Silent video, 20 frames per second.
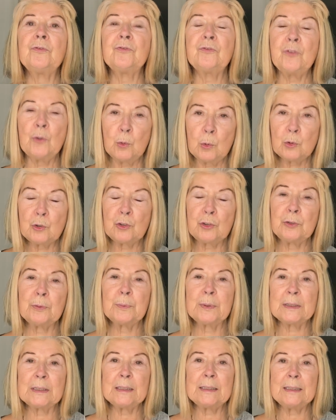fortune,
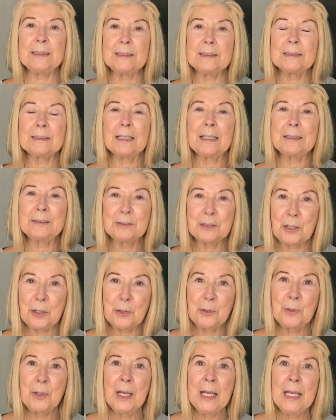but at least I
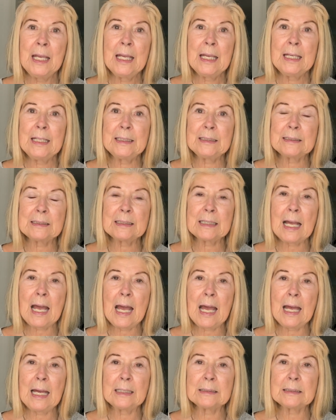know he's
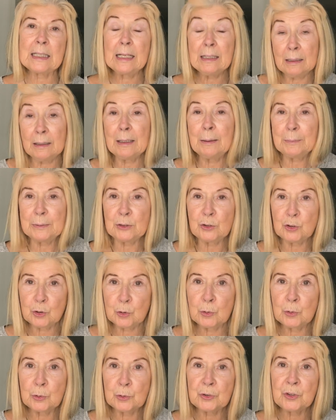had, and I am
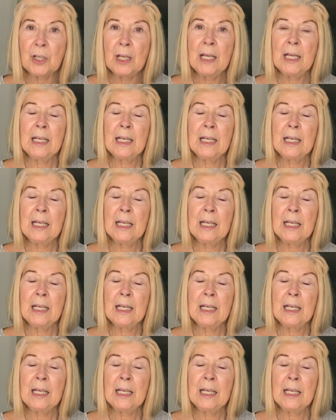insured,